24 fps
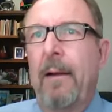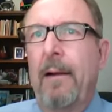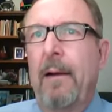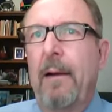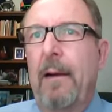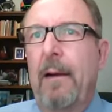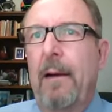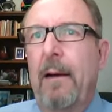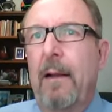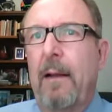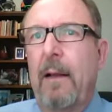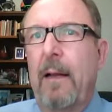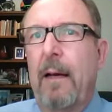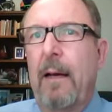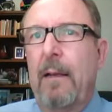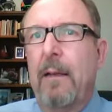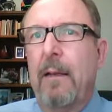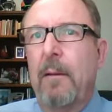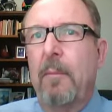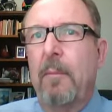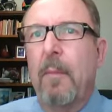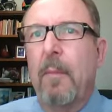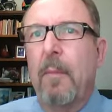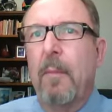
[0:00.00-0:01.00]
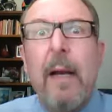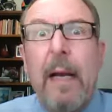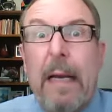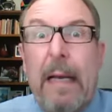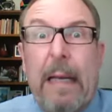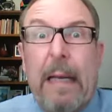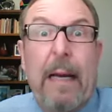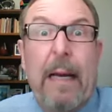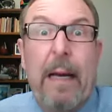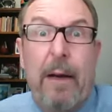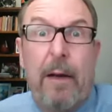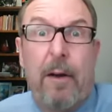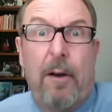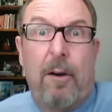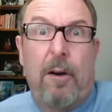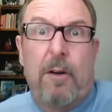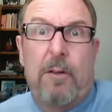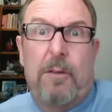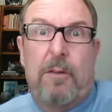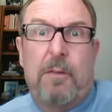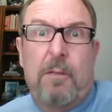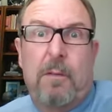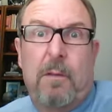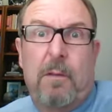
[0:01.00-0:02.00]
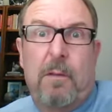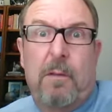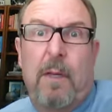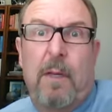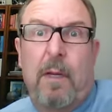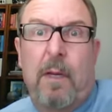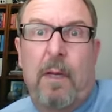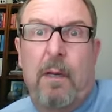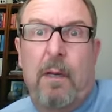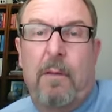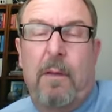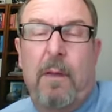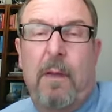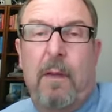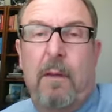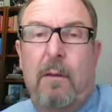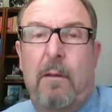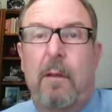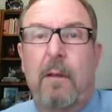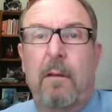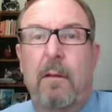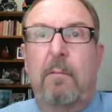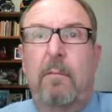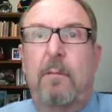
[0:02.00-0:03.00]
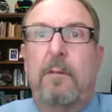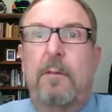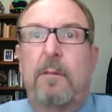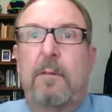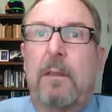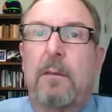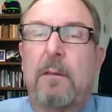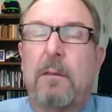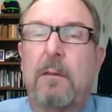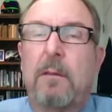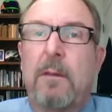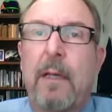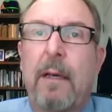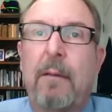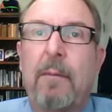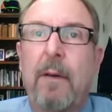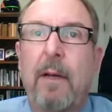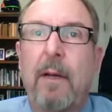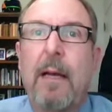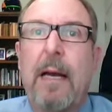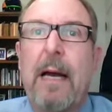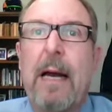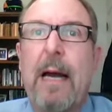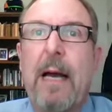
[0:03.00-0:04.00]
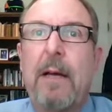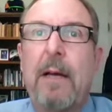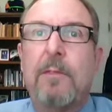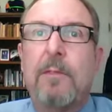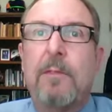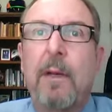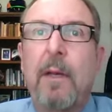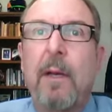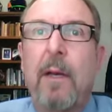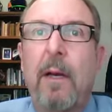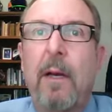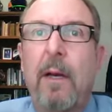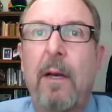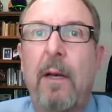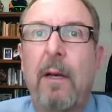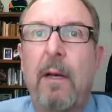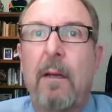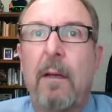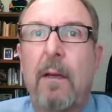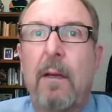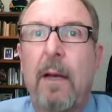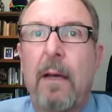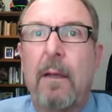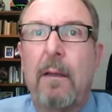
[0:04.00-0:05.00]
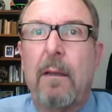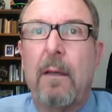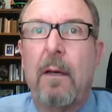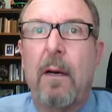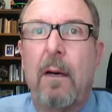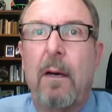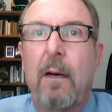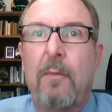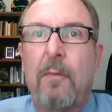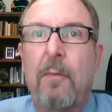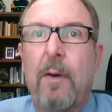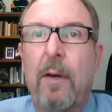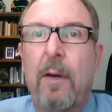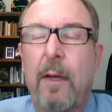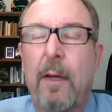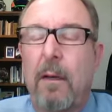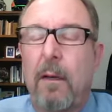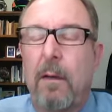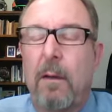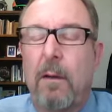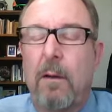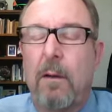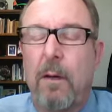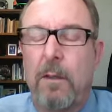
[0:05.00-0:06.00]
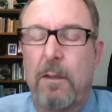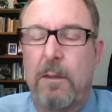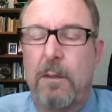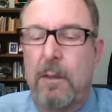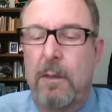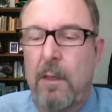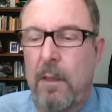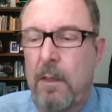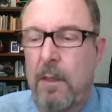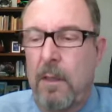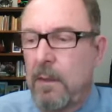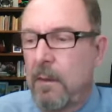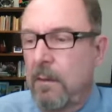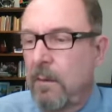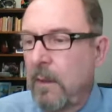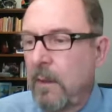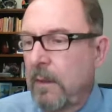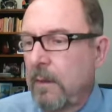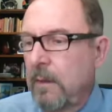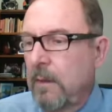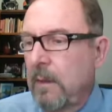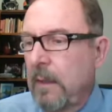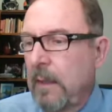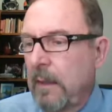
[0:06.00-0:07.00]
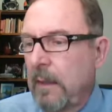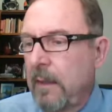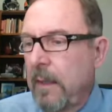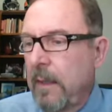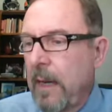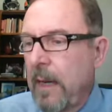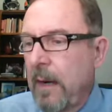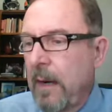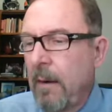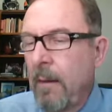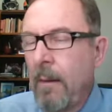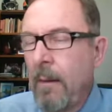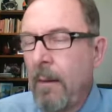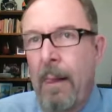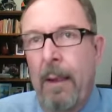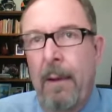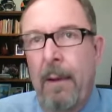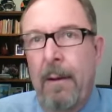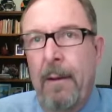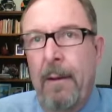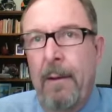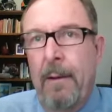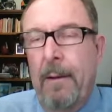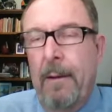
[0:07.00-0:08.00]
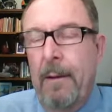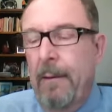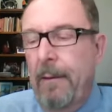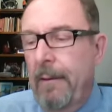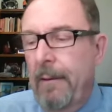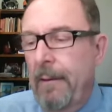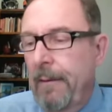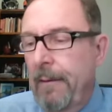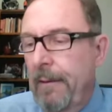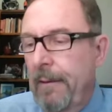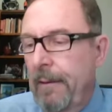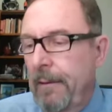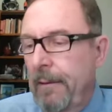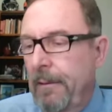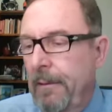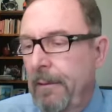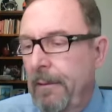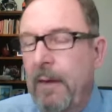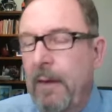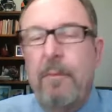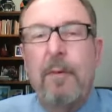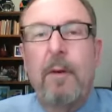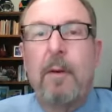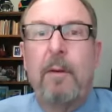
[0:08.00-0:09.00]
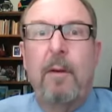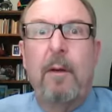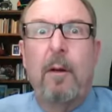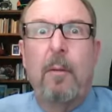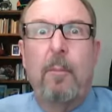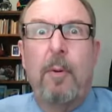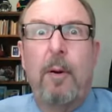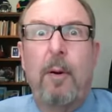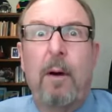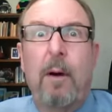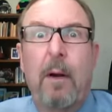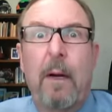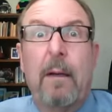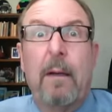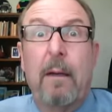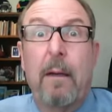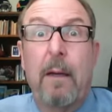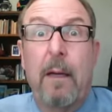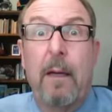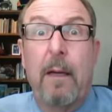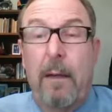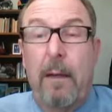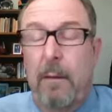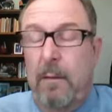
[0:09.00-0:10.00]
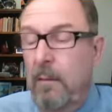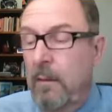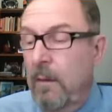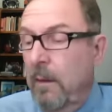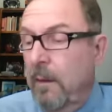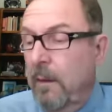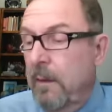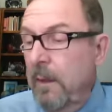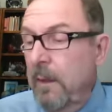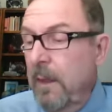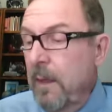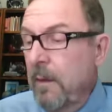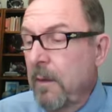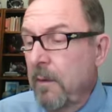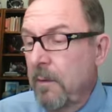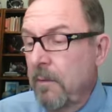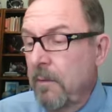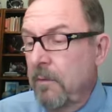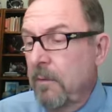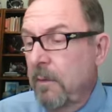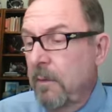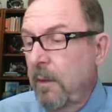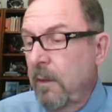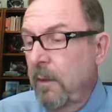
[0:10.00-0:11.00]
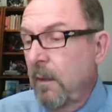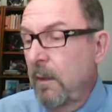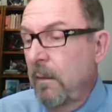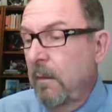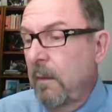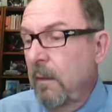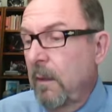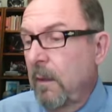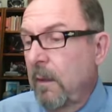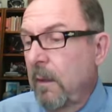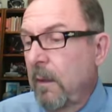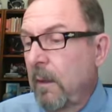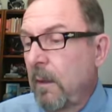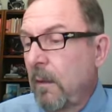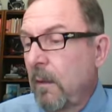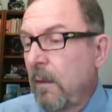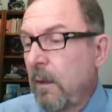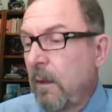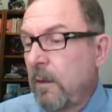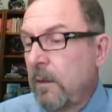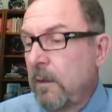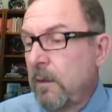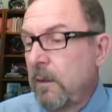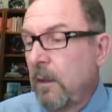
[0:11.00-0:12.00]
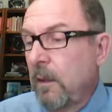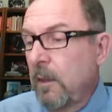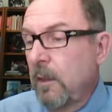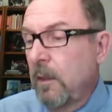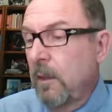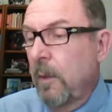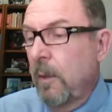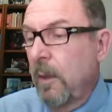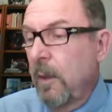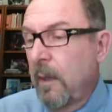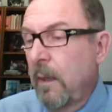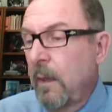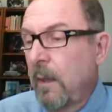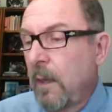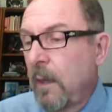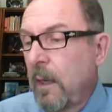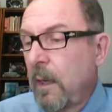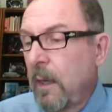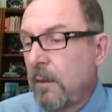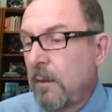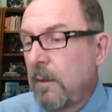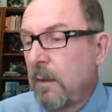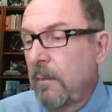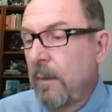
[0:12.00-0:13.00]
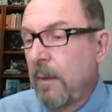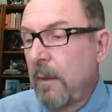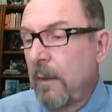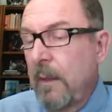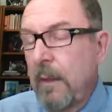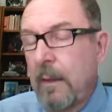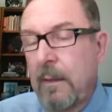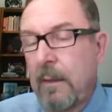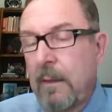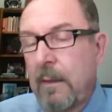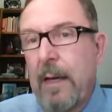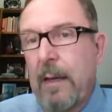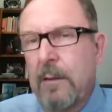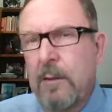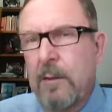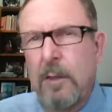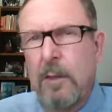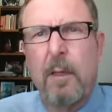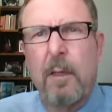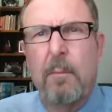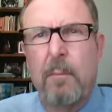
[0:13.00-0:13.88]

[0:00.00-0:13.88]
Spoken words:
like the money counters, you know, the 6 or 7 guys that get in and count the offering in a large church and things like that, or even, you know, parking lot attendants, you know, in a large church parking lot, something like that.